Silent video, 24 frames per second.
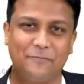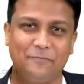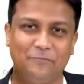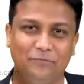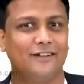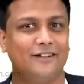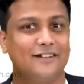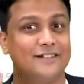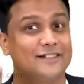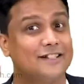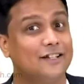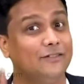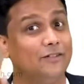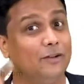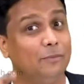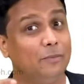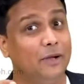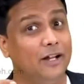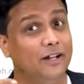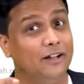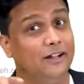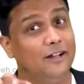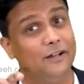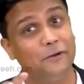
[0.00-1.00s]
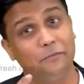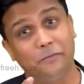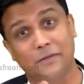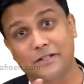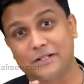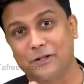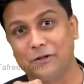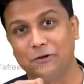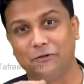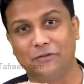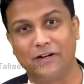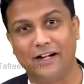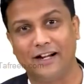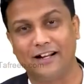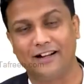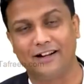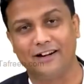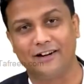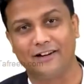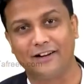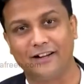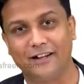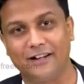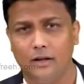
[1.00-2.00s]
It is given by musculophrenic
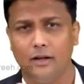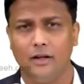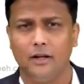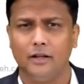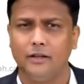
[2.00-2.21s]
artery.